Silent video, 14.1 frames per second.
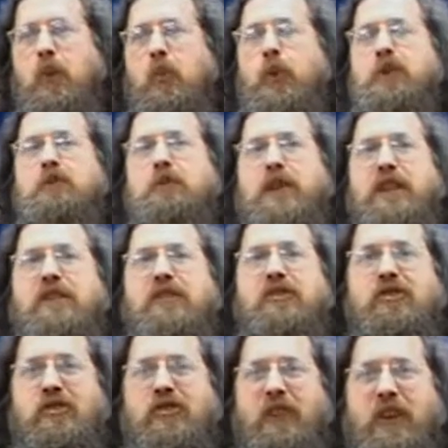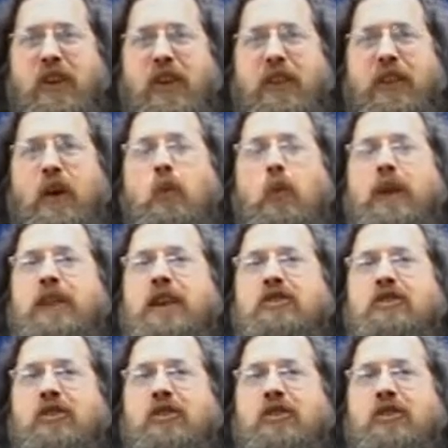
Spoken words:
Which means that when they